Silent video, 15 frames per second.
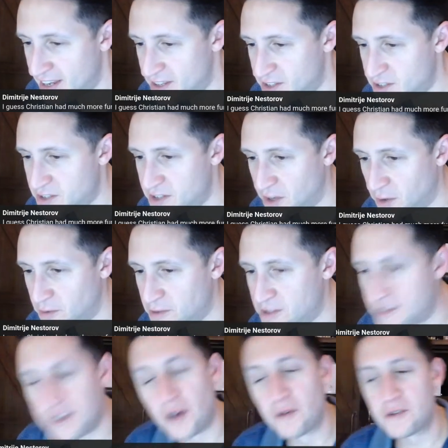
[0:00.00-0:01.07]
so,
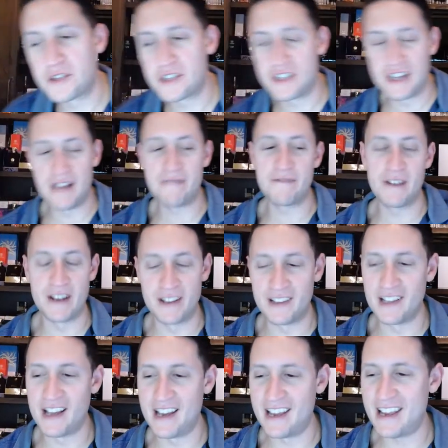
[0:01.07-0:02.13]
so stiff and
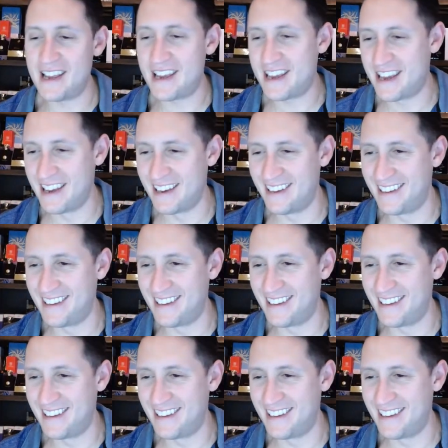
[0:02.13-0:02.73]
alike.